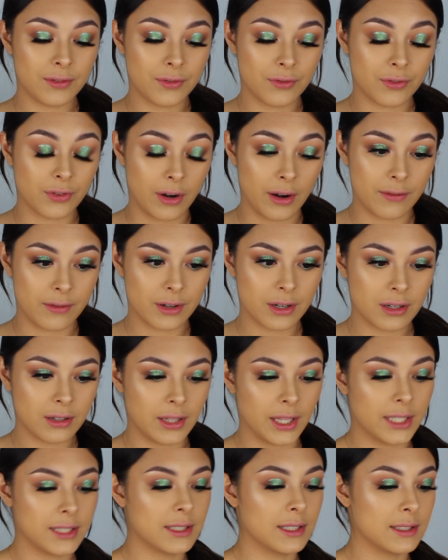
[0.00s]
forever,
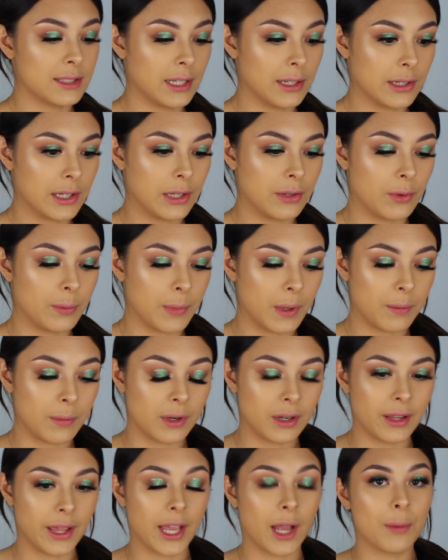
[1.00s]
like since I can
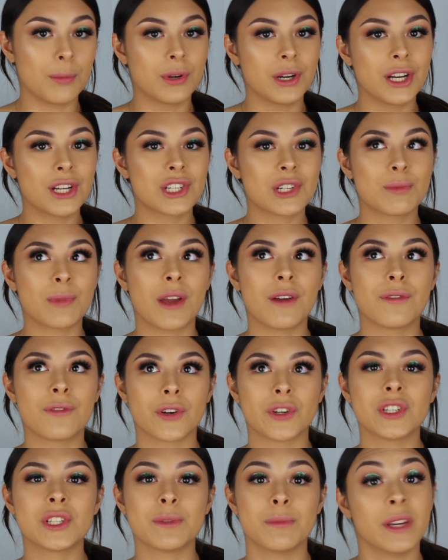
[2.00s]
remember. Like I'm pretty sure my
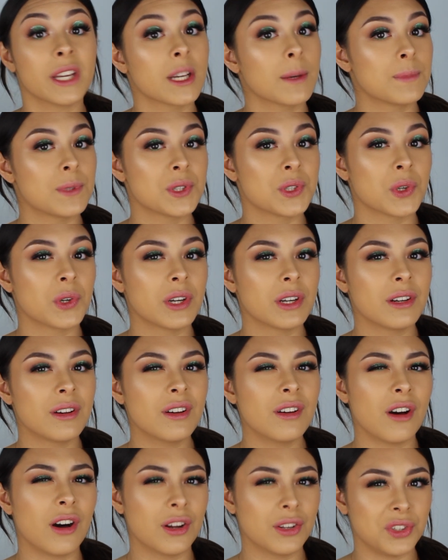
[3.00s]
first makeup
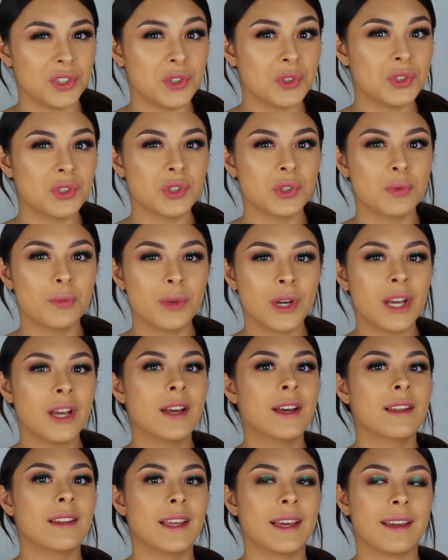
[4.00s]
tutorial on YouTube,
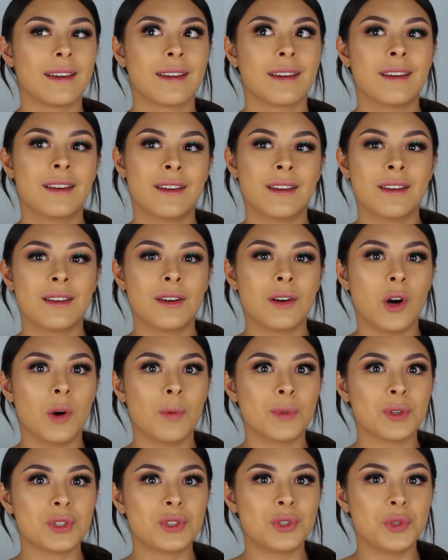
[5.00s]
like
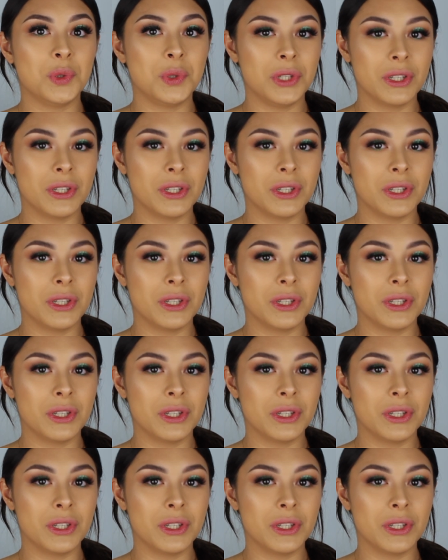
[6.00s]
almost 2